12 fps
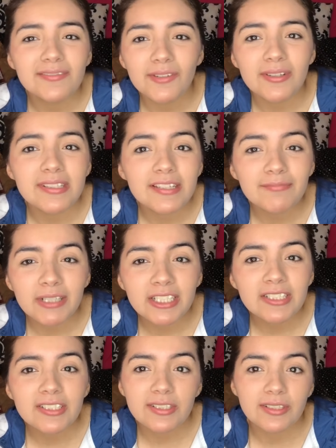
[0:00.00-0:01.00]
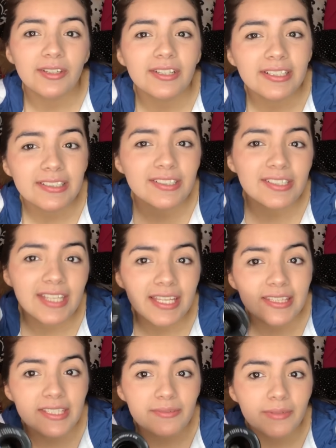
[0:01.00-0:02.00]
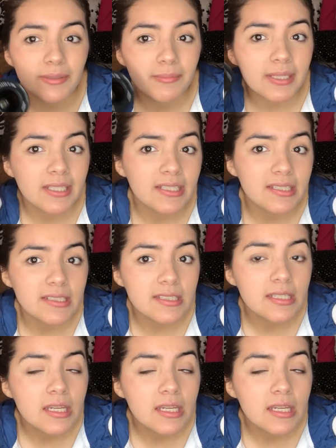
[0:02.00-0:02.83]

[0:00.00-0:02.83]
if you want to save money, just go ahead and just get this one, because